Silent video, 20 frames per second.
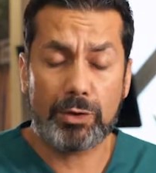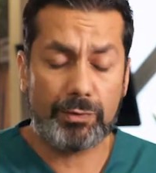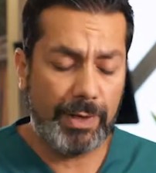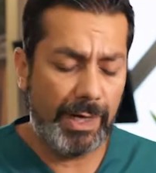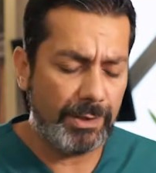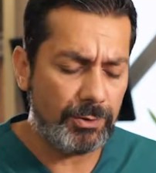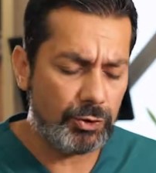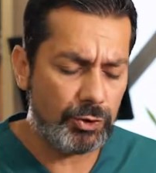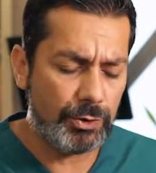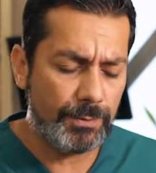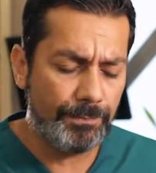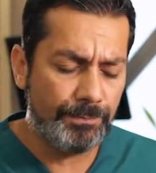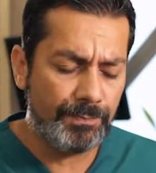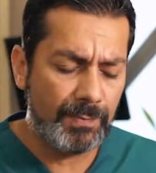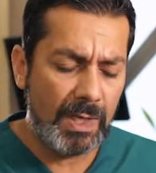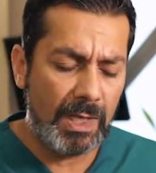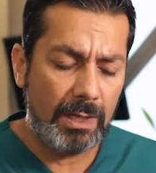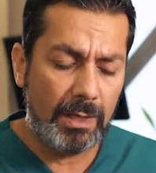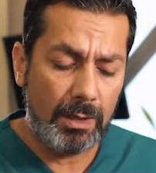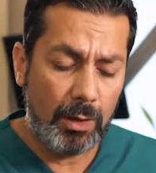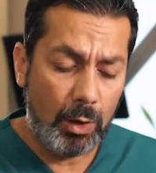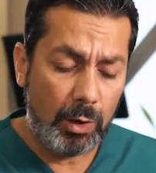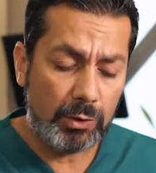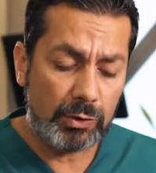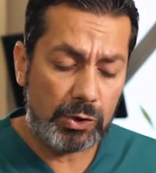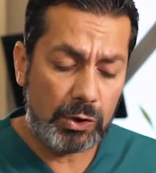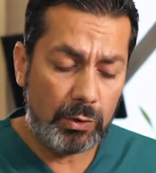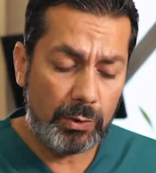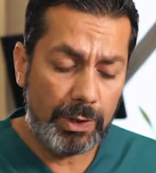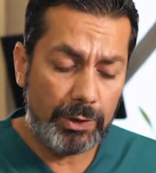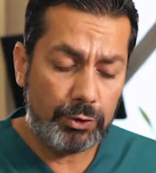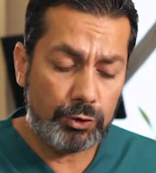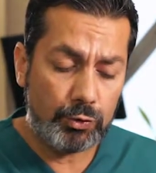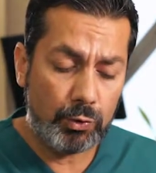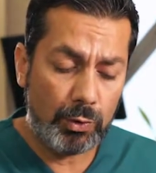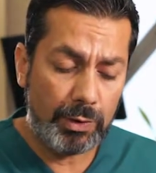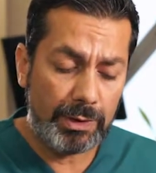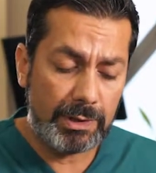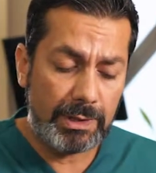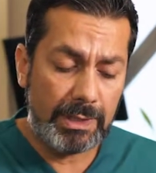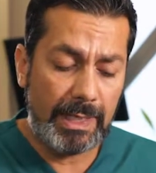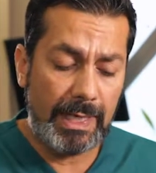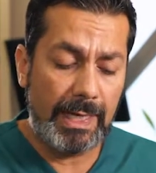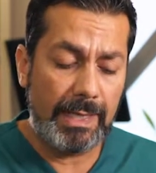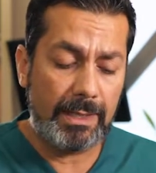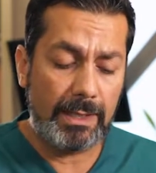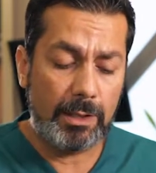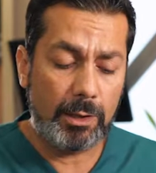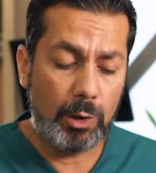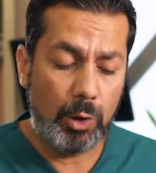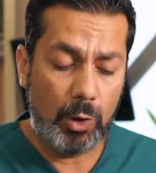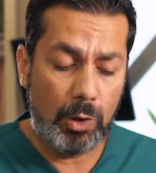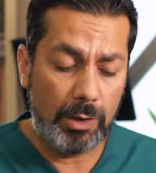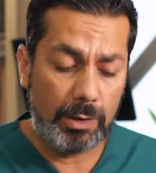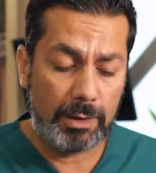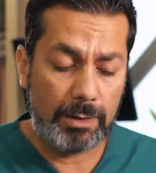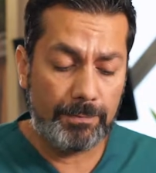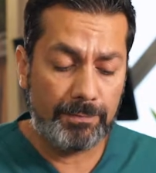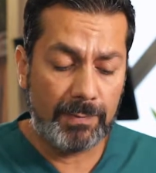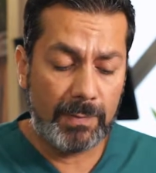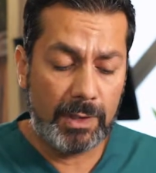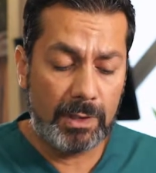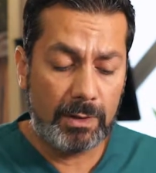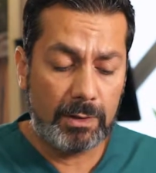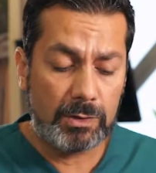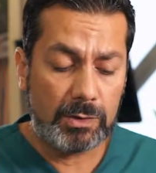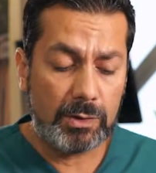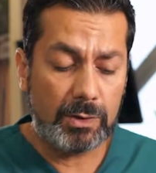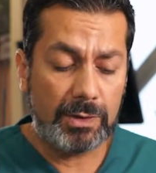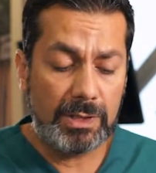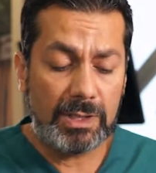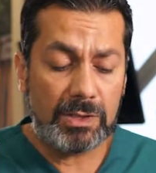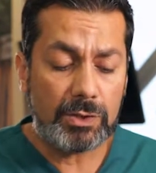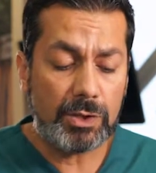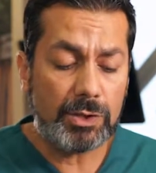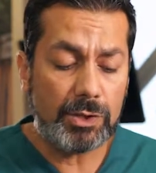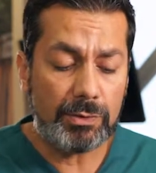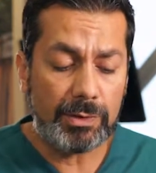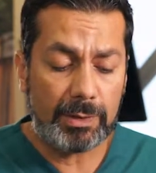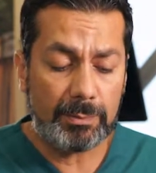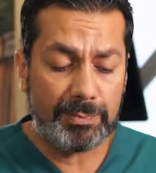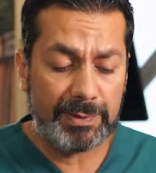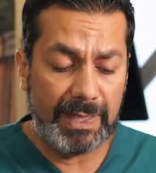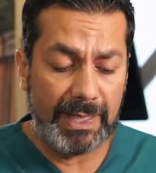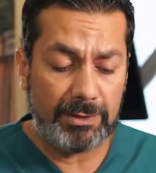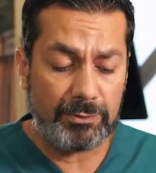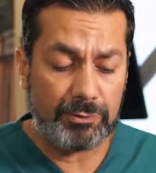wrench, also a short and a long. So these are your implant